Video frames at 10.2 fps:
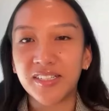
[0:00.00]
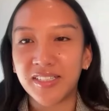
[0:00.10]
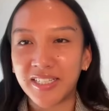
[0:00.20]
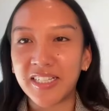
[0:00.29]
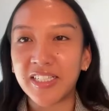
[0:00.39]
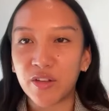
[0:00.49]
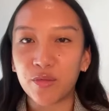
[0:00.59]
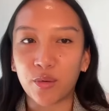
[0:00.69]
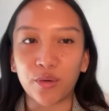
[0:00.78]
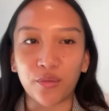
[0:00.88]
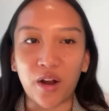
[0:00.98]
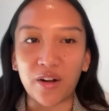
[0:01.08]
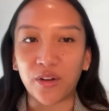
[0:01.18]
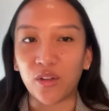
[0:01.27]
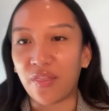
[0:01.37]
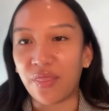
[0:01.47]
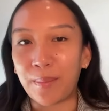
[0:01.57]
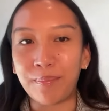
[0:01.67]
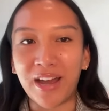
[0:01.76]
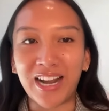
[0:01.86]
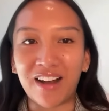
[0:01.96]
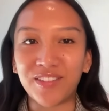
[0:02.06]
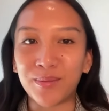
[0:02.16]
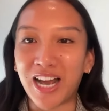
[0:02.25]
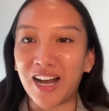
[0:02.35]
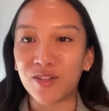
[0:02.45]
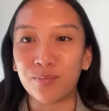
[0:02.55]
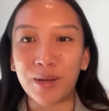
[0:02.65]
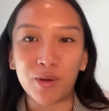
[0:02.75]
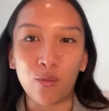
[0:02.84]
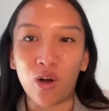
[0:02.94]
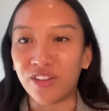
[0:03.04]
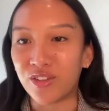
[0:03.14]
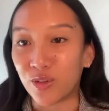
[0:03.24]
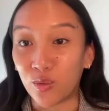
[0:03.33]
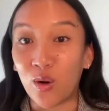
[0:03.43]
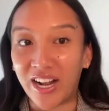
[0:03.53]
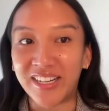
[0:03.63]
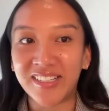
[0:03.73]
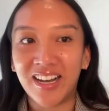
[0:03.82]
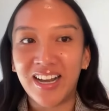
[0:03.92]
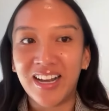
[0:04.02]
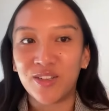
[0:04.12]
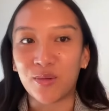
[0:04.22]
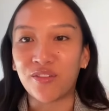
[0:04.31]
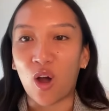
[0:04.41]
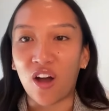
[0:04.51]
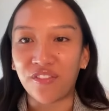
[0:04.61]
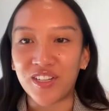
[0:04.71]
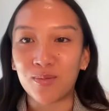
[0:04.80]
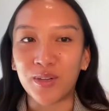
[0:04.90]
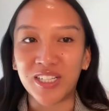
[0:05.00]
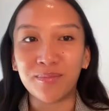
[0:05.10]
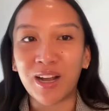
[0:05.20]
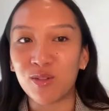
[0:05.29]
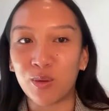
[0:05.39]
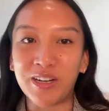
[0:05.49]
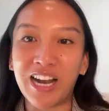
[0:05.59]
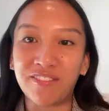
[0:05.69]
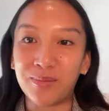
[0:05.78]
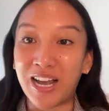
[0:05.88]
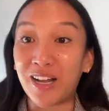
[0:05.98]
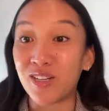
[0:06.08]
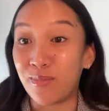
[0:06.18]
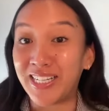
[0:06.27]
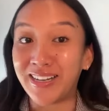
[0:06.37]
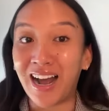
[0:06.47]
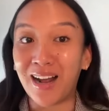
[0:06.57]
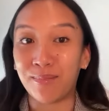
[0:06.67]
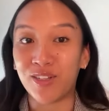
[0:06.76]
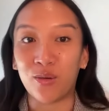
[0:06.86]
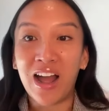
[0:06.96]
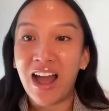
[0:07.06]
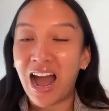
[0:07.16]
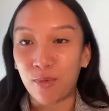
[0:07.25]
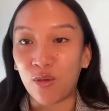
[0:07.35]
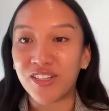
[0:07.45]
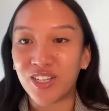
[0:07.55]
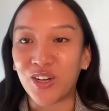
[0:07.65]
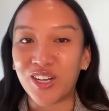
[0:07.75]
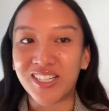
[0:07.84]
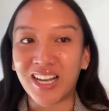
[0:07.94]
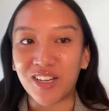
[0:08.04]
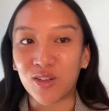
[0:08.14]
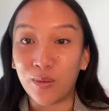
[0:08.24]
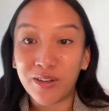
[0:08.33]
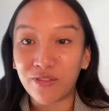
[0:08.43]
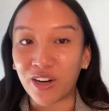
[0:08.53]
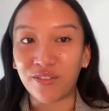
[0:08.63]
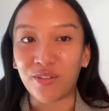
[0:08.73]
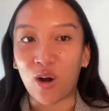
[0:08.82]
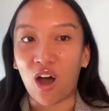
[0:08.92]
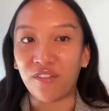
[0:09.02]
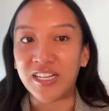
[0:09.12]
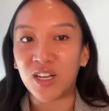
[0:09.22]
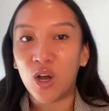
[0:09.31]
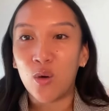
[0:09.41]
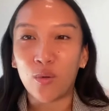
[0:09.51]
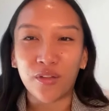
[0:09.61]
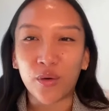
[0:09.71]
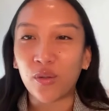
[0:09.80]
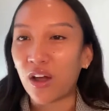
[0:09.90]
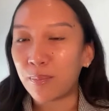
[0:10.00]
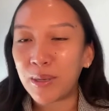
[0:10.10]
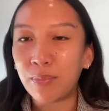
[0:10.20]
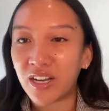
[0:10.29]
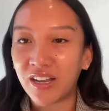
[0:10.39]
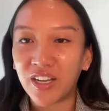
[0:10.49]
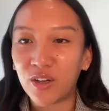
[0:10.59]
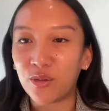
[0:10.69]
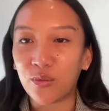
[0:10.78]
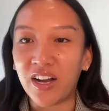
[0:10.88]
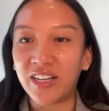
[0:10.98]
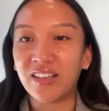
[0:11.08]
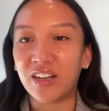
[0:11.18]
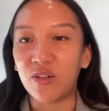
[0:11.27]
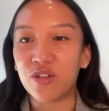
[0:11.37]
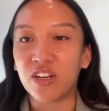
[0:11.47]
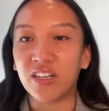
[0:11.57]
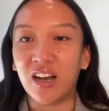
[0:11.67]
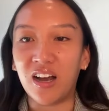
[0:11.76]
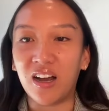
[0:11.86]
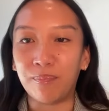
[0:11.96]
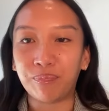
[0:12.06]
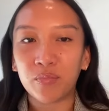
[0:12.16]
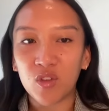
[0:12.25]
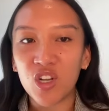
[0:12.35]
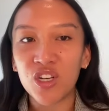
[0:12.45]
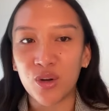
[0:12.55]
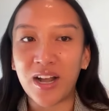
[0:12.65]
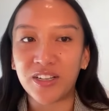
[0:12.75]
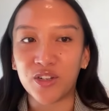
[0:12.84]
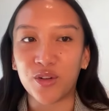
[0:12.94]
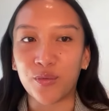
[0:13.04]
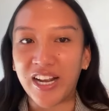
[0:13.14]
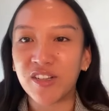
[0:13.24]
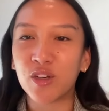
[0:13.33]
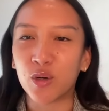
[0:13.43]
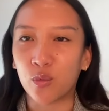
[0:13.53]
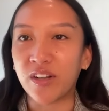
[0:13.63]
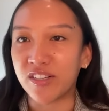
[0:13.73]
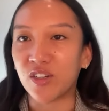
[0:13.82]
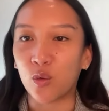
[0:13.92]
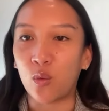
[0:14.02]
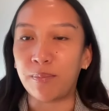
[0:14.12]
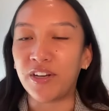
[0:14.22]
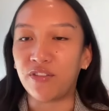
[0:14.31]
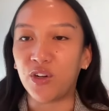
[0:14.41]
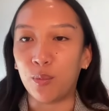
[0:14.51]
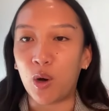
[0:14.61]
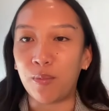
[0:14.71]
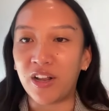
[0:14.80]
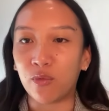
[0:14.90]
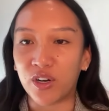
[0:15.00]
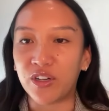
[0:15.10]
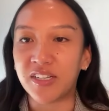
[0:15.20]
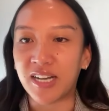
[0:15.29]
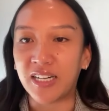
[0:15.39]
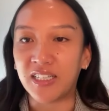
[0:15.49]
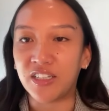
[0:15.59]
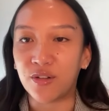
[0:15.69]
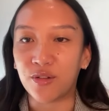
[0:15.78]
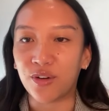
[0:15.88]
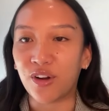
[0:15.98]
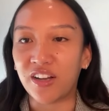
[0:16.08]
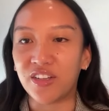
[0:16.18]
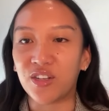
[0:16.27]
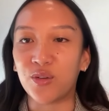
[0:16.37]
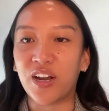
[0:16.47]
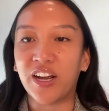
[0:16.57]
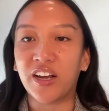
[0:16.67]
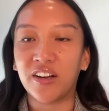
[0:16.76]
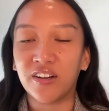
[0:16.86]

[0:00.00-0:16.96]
a statistic thrown around a lot that men have to be asked maybe once or twice to run for office, but sometimes women have to be asked many times. So I'm always curious to ask women running for office were there a lot of people telling you to run that you should, um, you know, enter the race, or was there one pivotal moment where you decided to throw your hat into the ring?